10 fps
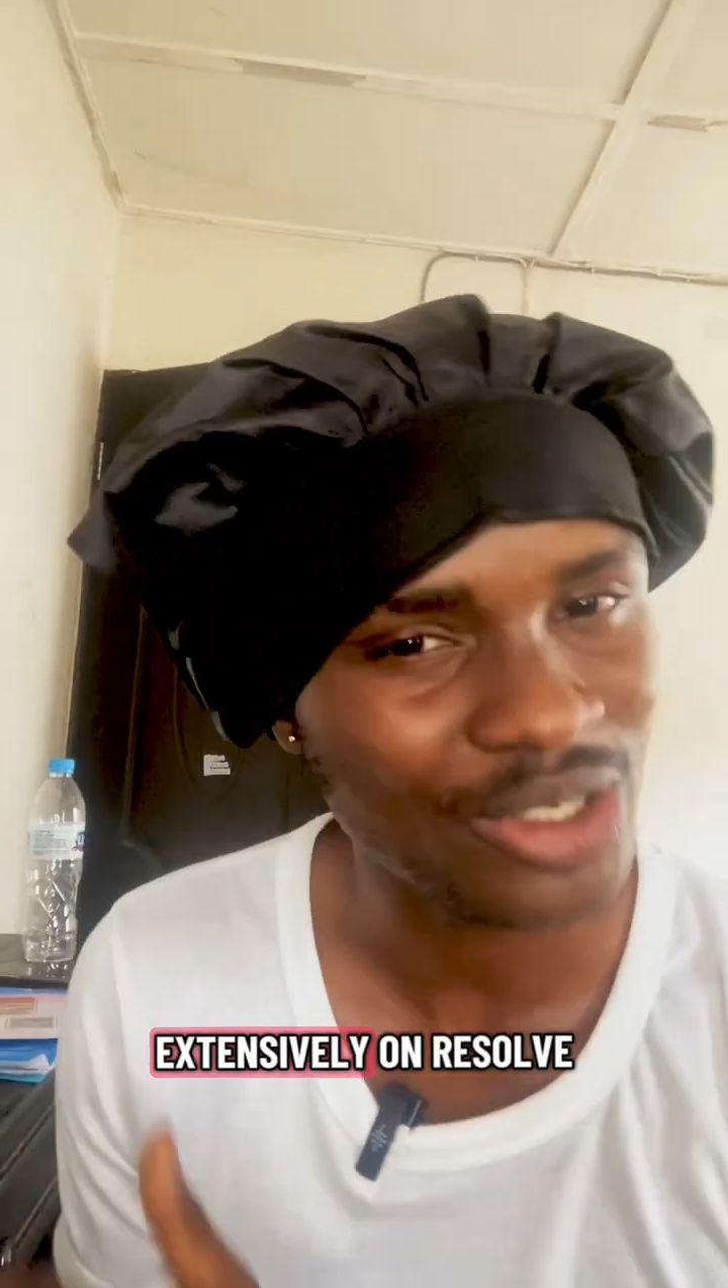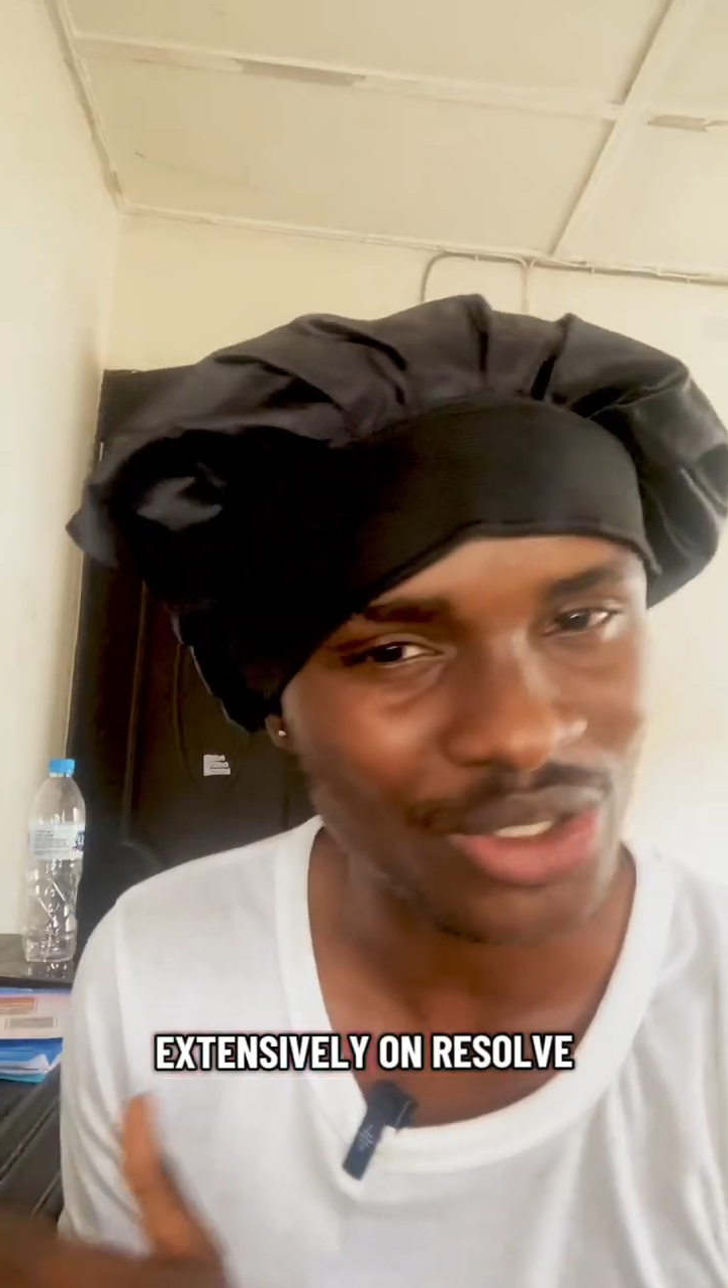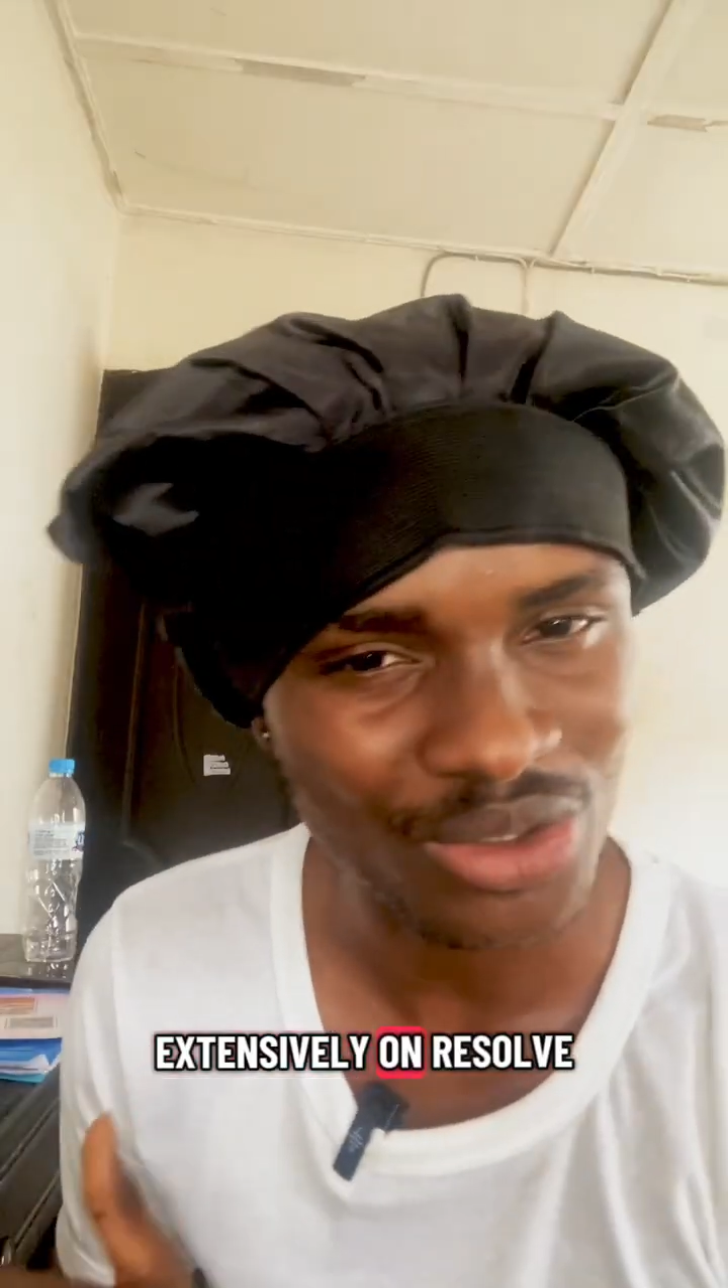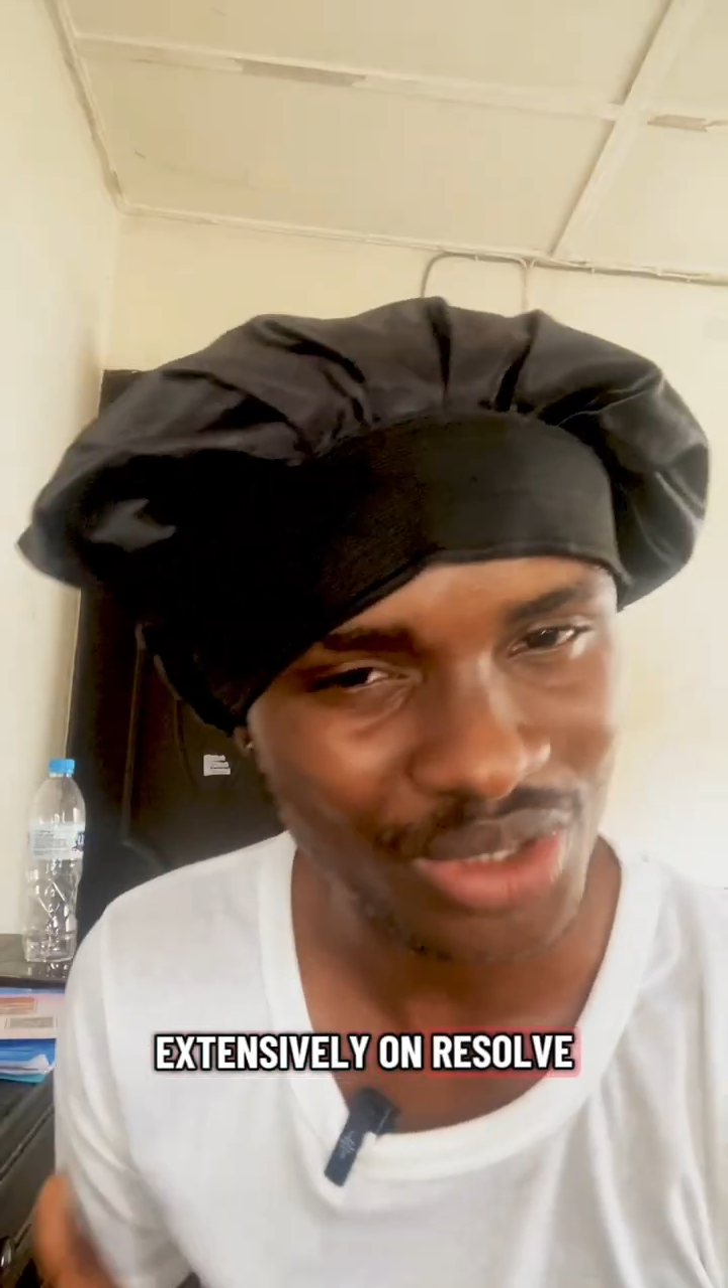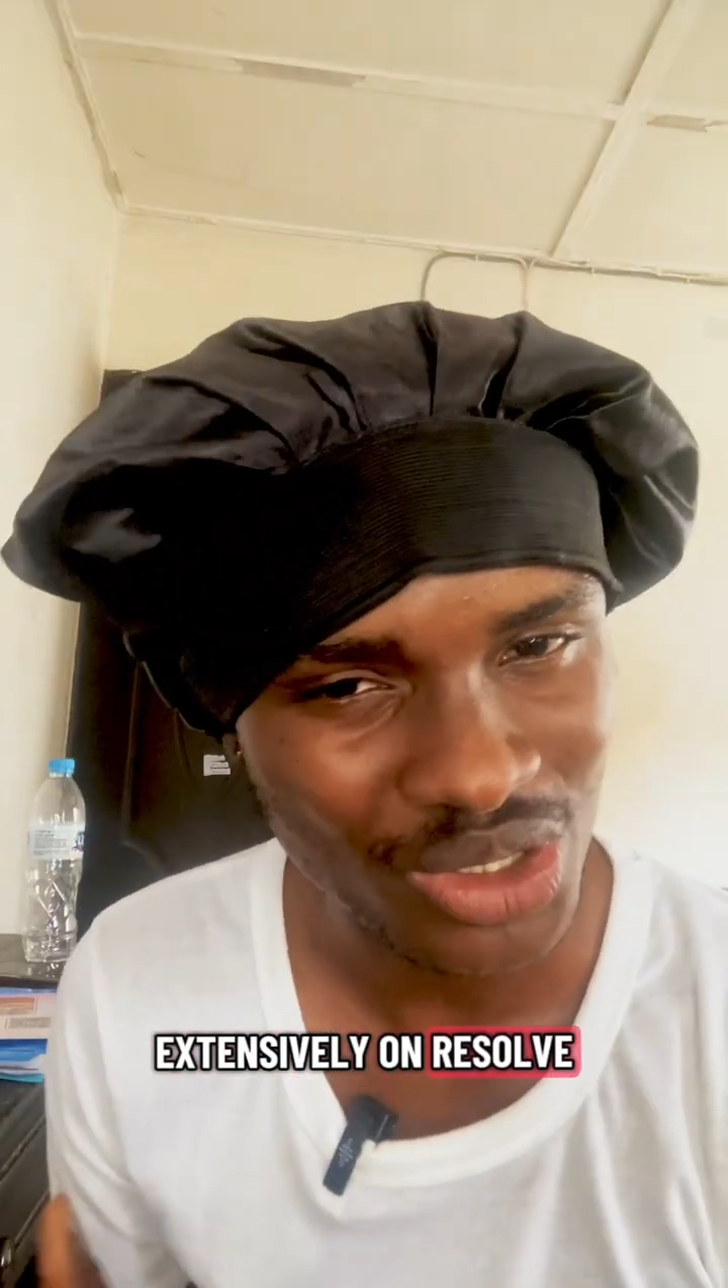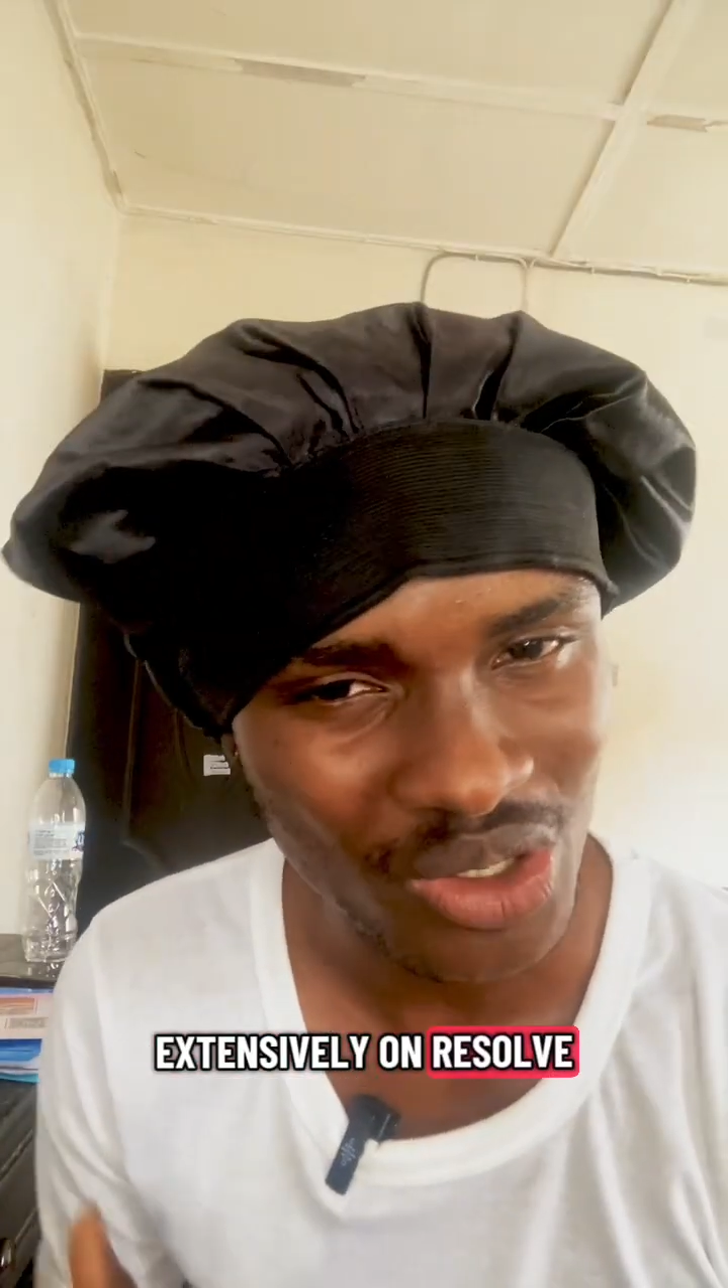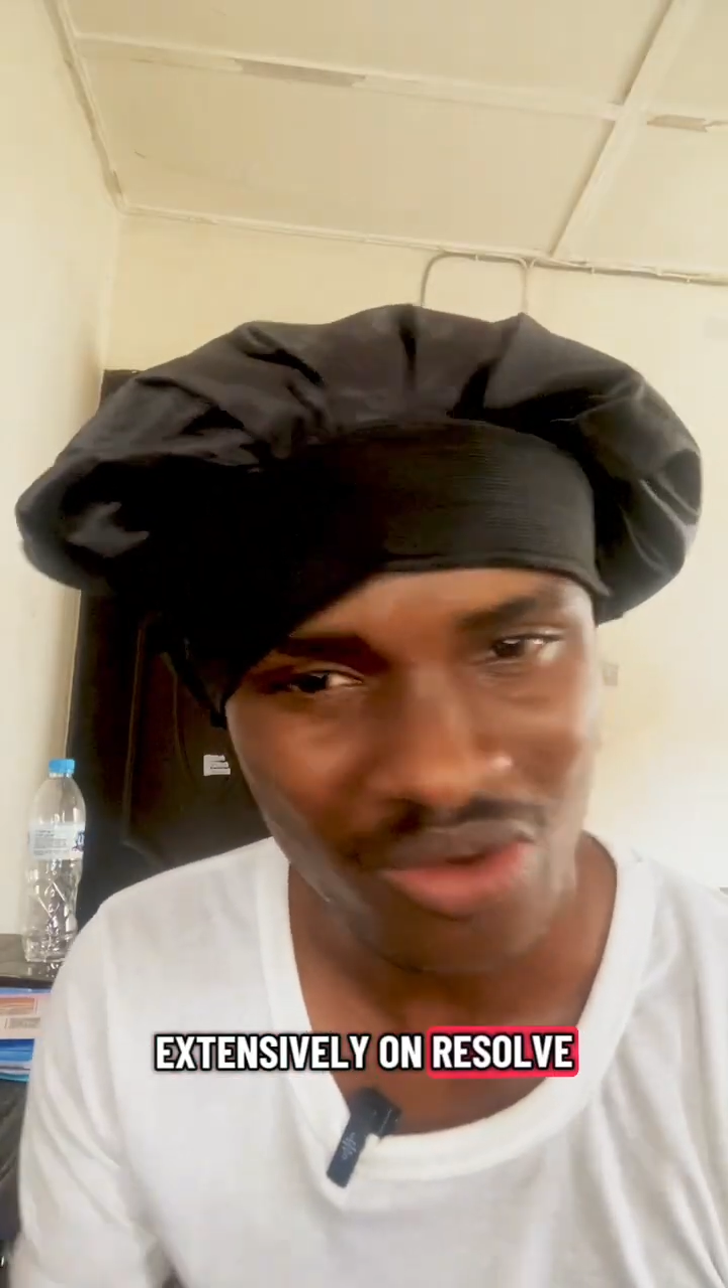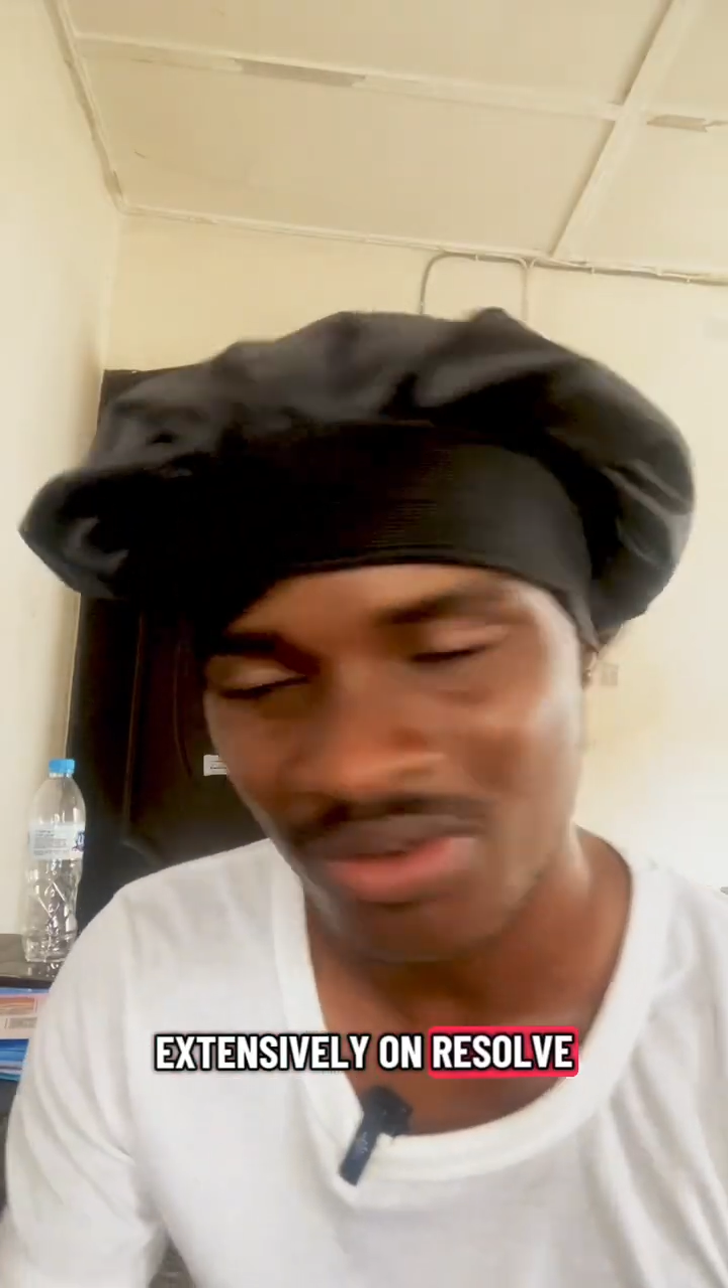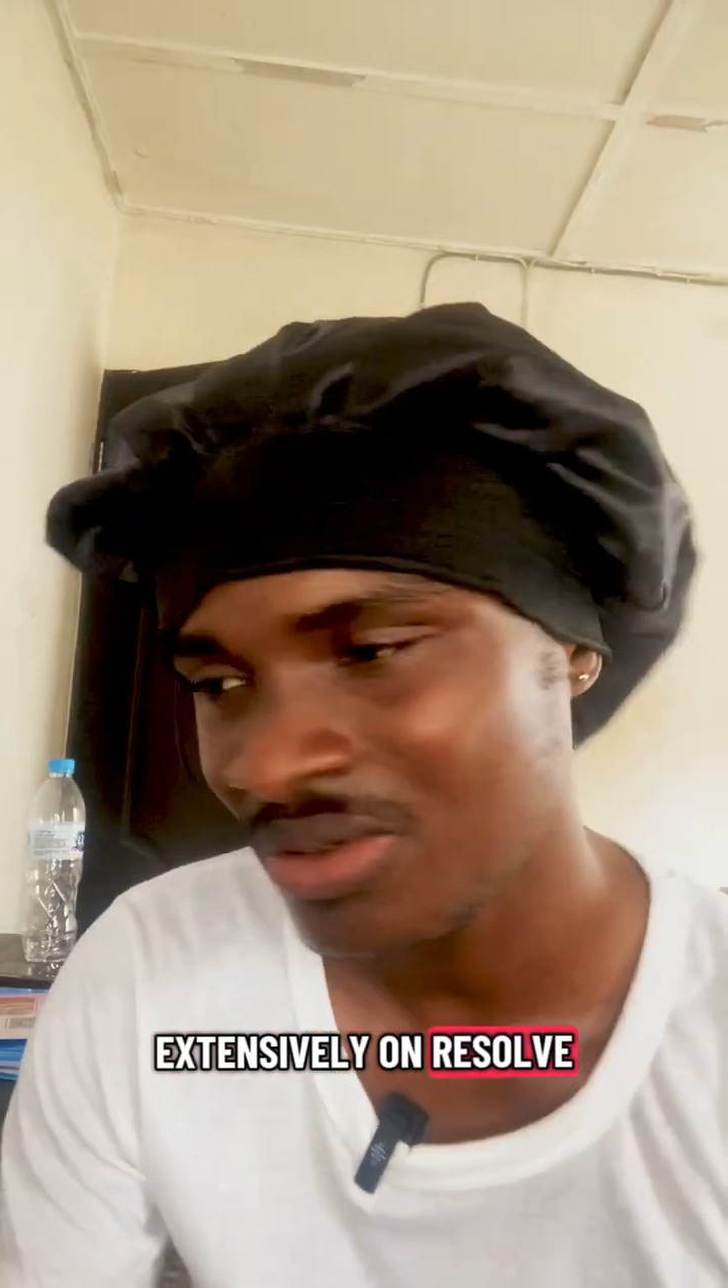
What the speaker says: on Resolve